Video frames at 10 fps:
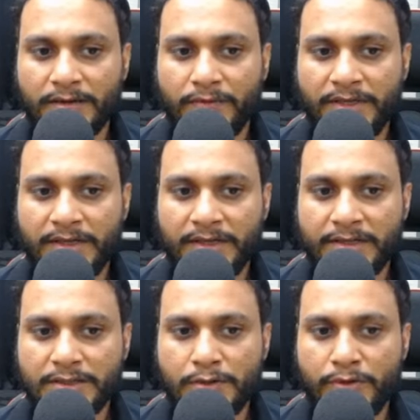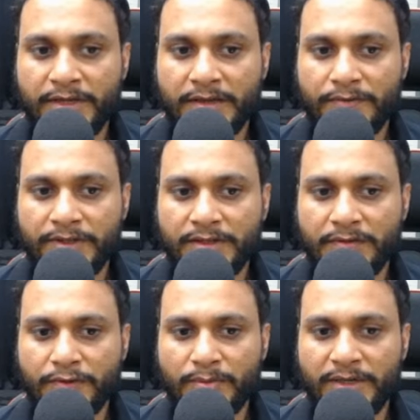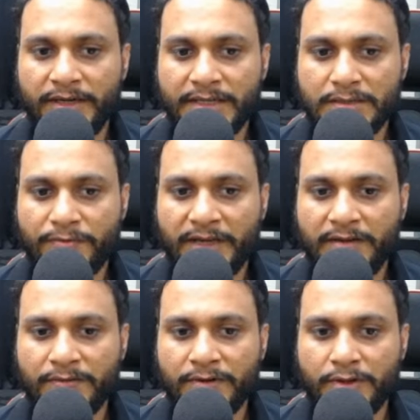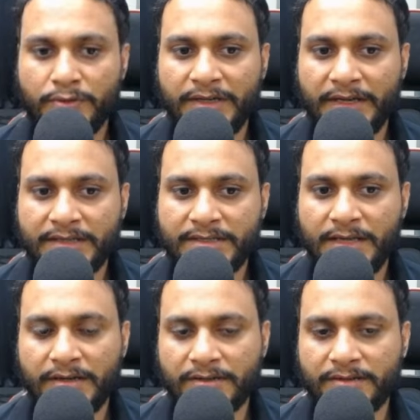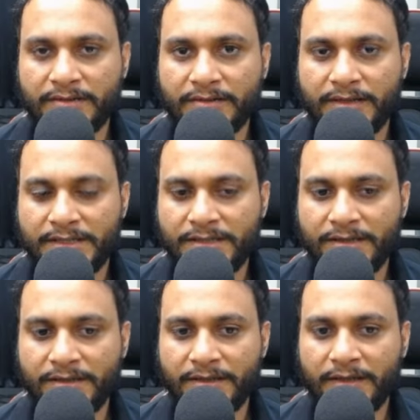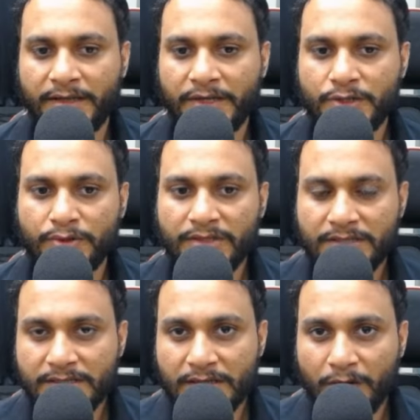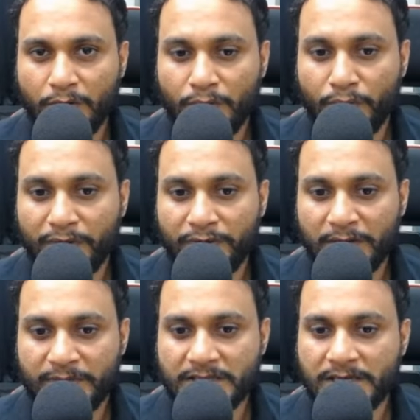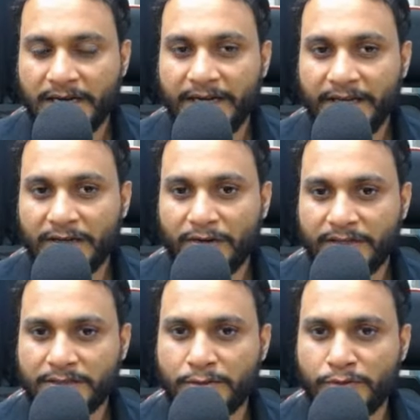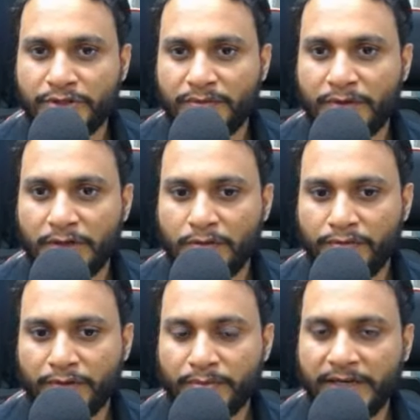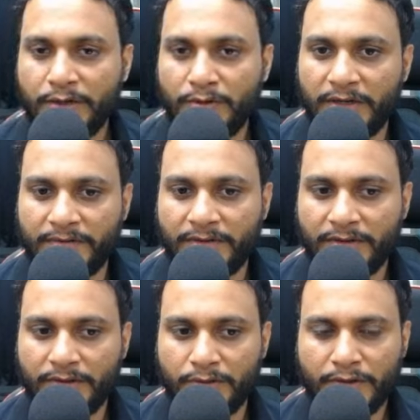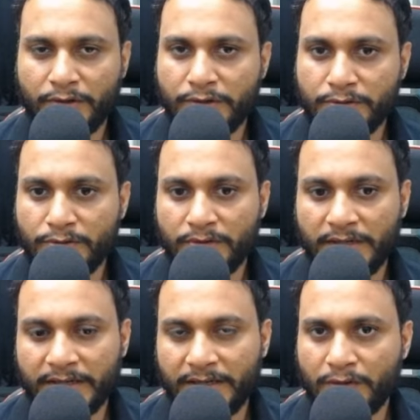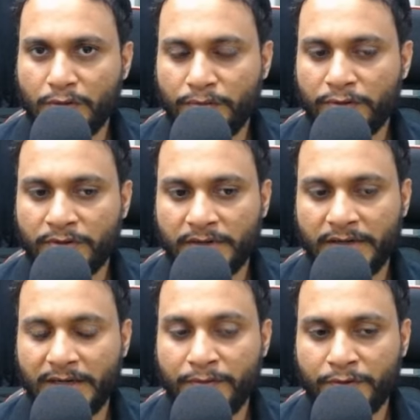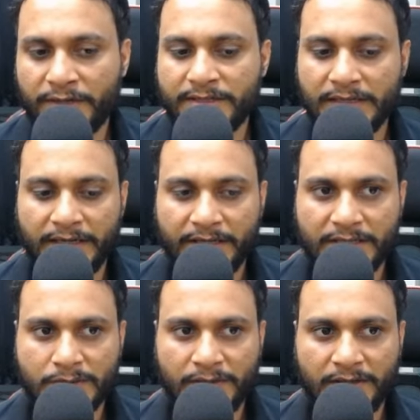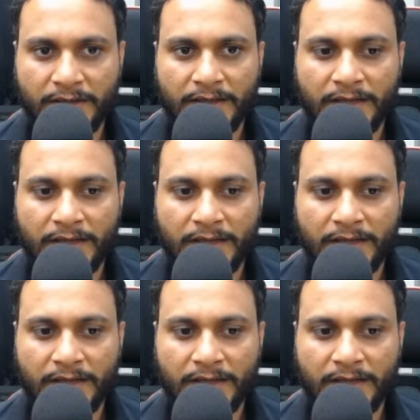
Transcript: we are excluding everything from index 5 to index 8, isn't it? So this is how we will be sliding our exclusion window from right to left. You can also again go for a left to right sliding as well.